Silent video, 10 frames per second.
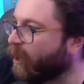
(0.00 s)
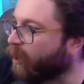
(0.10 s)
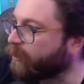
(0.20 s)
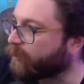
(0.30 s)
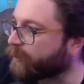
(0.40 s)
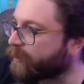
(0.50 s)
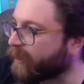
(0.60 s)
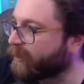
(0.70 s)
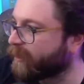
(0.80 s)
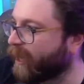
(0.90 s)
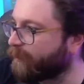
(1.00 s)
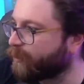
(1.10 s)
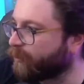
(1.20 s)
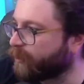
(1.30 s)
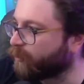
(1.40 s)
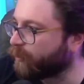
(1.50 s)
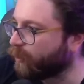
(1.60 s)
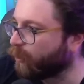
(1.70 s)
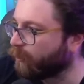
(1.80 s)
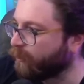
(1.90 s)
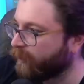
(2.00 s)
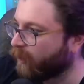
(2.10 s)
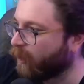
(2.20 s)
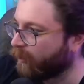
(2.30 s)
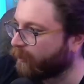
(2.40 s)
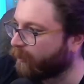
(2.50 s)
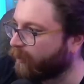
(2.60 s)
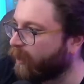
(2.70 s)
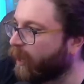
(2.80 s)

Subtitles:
On your second capture, you would earn the honor